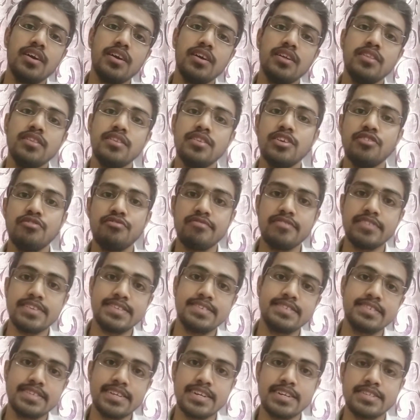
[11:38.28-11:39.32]
in
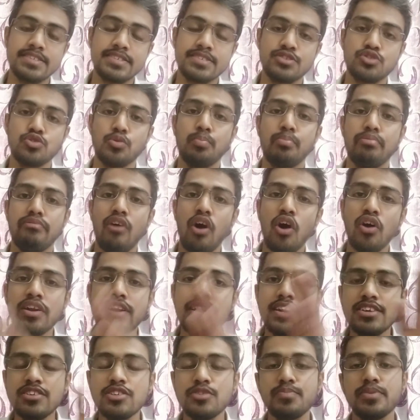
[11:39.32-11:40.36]
different states. So
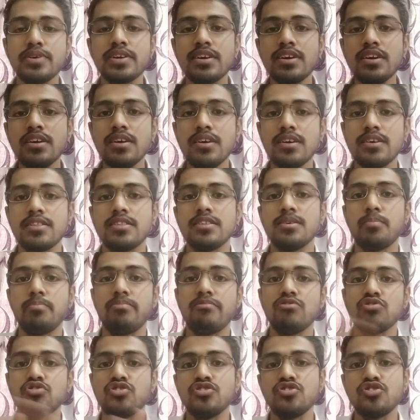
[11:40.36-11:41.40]
broadly speaking, the
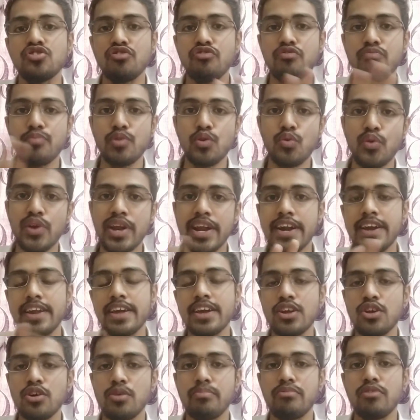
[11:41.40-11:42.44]
process of
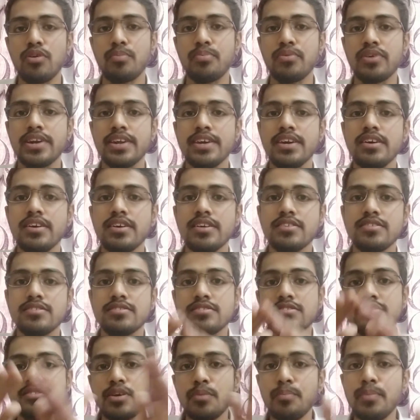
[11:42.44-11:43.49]
mutating your property is
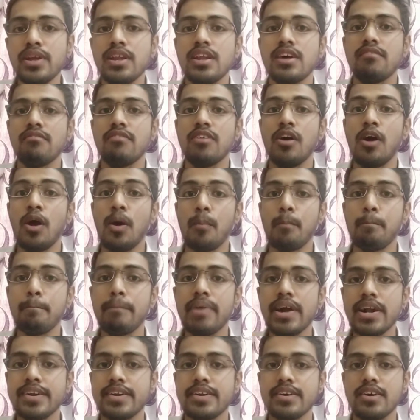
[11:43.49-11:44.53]
similar
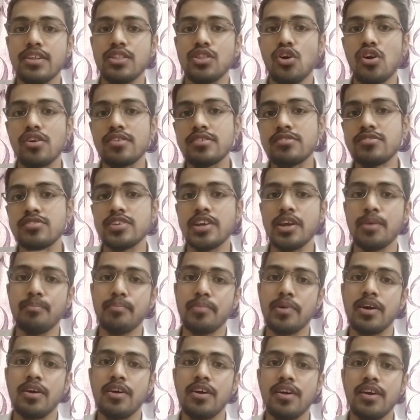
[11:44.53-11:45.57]
but not
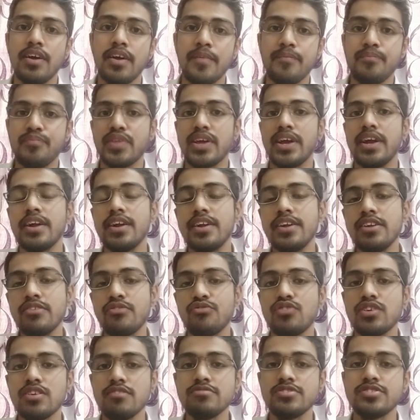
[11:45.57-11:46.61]
same. It
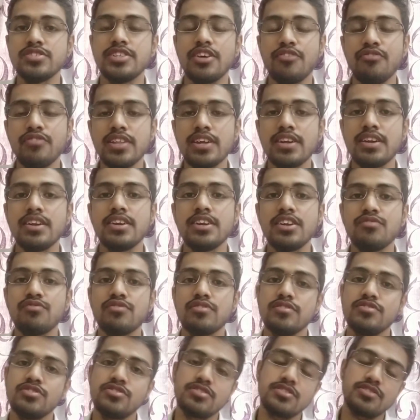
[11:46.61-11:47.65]
definitely
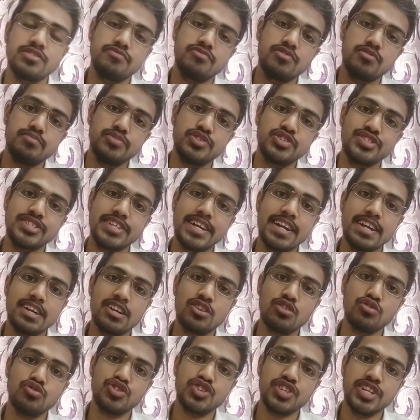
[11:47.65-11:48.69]
differs from
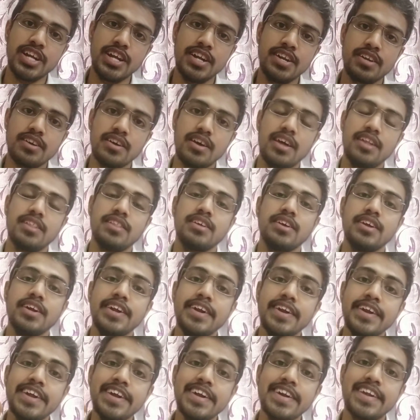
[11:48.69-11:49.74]
state to state and
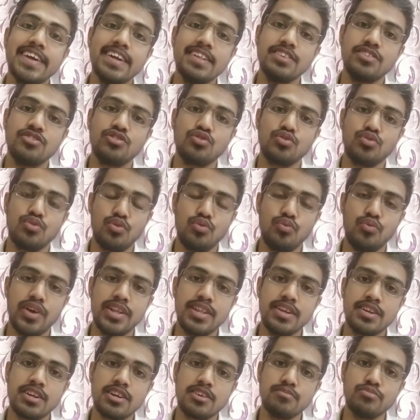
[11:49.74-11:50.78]
in details. So
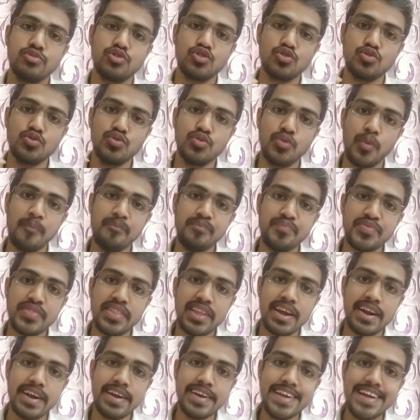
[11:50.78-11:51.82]
when it comes to
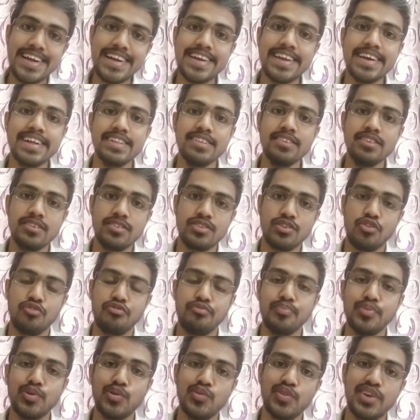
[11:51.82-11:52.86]
details
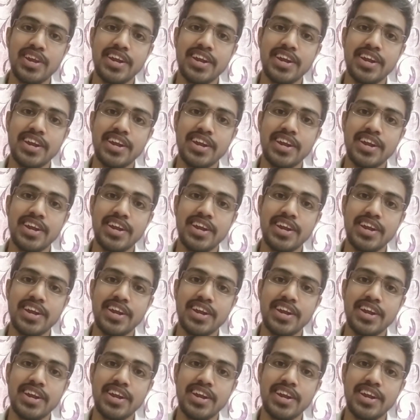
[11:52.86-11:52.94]
of